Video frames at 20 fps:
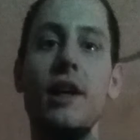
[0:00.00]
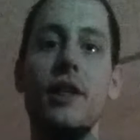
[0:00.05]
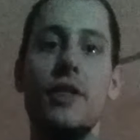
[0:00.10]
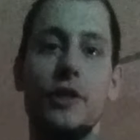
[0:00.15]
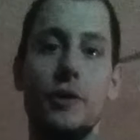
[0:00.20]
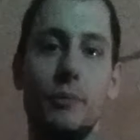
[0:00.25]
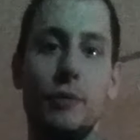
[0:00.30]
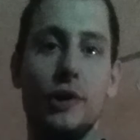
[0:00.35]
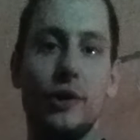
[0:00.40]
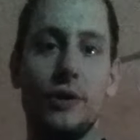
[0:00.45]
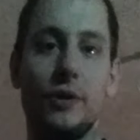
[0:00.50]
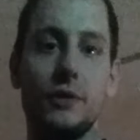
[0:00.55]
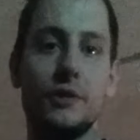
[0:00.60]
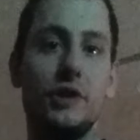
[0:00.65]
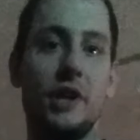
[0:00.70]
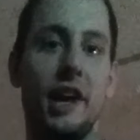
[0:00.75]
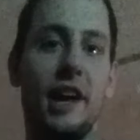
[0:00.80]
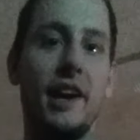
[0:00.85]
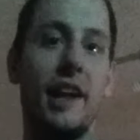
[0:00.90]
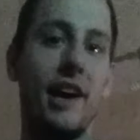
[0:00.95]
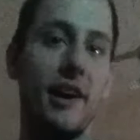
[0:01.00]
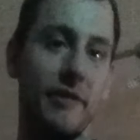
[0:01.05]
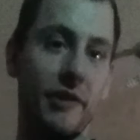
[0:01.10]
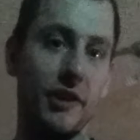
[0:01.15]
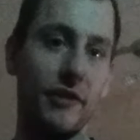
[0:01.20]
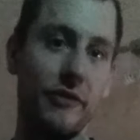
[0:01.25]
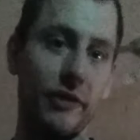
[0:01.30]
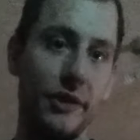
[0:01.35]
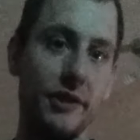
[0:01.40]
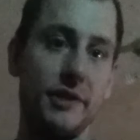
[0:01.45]
the bulge, and having
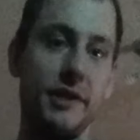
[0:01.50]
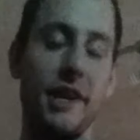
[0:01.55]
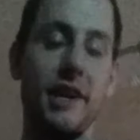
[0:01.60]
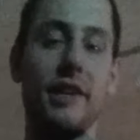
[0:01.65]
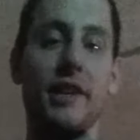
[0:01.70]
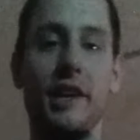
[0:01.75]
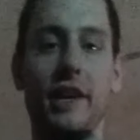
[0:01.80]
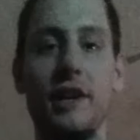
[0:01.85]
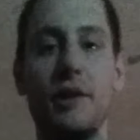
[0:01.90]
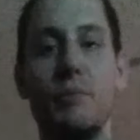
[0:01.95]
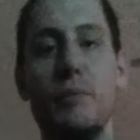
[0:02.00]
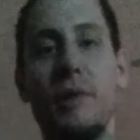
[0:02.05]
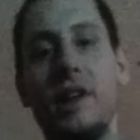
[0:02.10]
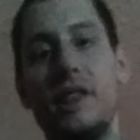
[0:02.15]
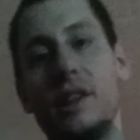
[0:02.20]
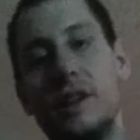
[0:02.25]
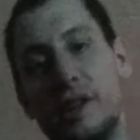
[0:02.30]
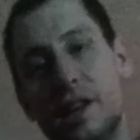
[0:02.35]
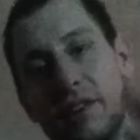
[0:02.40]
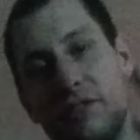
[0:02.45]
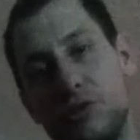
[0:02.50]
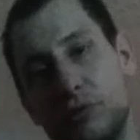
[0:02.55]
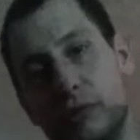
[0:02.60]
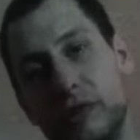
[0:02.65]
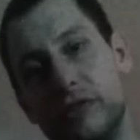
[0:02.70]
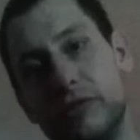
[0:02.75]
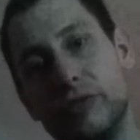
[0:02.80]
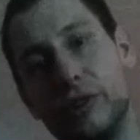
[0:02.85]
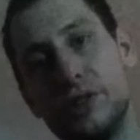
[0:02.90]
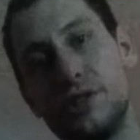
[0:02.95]
a first aid kit made the left
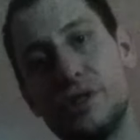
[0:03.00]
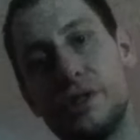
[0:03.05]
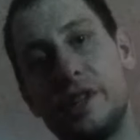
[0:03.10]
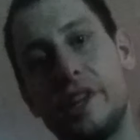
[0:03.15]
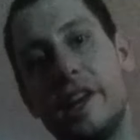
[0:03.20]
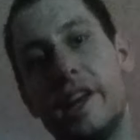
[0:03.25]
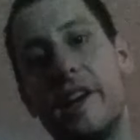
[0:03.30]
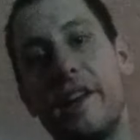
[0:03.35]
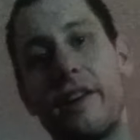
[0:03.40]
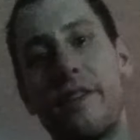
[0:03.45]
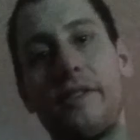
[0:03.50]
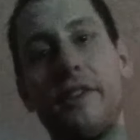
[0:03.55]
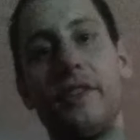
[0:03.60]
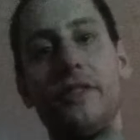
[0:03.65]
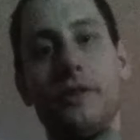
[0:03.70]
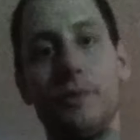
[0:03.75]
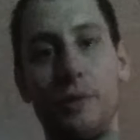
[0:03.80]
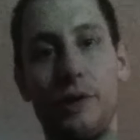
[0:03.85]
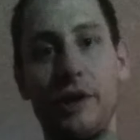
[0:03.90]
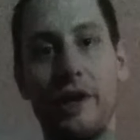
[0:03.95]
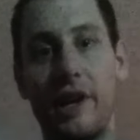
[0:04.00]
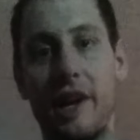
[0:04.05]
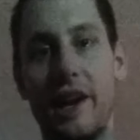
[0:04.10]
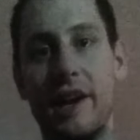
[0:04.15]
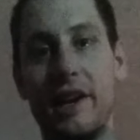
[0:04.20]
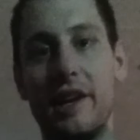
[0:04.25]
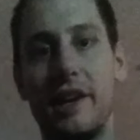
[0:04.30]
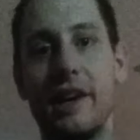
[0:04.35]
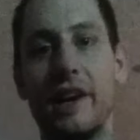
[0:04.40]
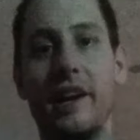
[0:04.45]
one virtually inaccessible in
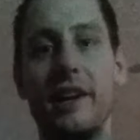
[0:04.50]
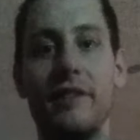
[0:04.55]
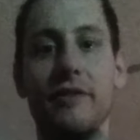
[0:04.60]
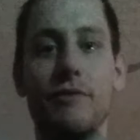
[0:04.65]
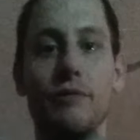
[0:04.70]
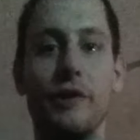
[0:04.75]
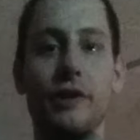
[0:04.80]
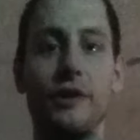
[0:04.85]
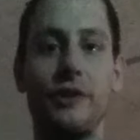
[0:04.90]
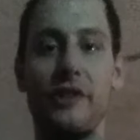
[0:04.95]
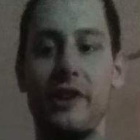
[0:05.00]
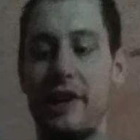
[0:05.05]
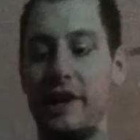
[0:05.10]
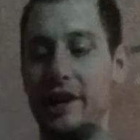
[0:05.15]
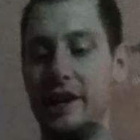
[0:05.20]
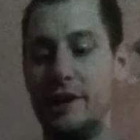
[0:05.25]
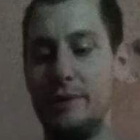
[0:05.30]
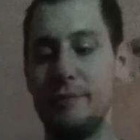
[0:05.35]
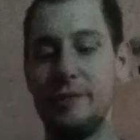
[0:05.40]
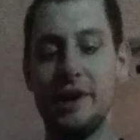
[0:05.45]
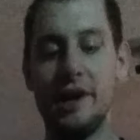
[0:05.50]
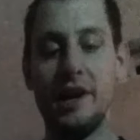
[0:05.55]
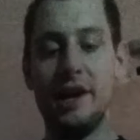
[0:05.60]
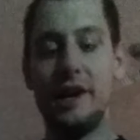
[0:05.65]
any kind of real time.